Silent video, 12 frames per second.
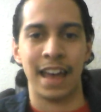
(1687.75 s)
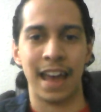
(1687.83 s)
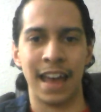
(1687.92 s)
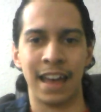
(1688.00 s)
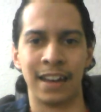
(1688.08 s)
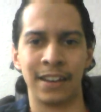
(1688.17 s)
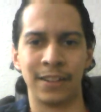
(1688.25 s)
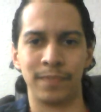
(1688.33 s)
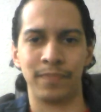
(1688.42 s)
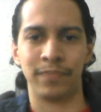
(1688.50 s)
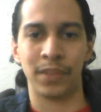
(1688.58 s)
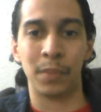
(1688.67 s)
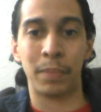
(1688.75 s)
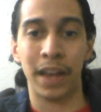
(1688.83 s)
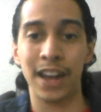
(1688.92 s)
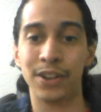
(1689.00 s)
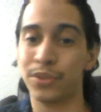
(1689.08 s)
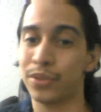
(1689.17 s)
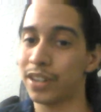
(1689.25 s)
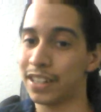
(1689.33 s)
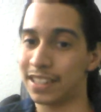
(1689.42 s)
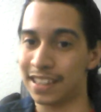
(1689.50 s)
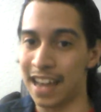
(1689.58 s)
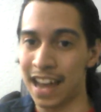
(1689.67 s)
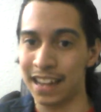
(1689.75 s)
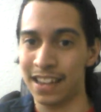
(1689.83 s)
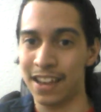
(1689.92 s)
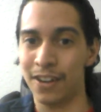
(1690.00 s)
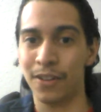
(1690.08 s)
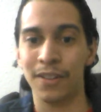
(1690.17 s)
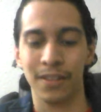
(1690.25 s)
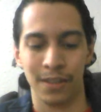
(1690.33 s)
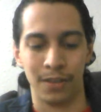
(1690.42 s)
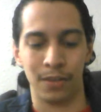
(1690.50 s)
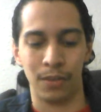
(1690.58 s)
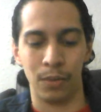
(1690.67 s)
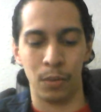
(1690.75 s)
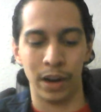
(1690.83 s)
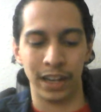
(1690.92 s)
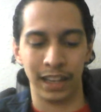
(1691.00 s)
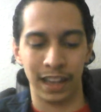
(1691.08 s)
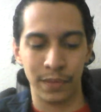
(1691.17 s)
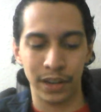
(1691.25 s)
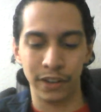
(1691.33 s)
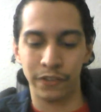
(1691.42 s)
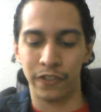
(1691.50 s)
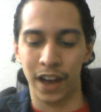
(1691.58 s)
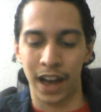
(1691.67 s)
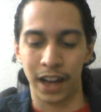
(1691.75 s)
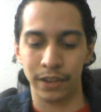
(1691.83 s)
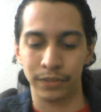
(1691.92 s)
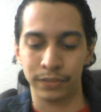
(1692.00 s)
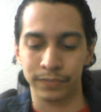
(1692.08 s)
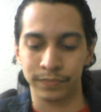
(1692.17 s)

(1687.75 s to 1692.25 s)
And the Patriots that year went 11-5.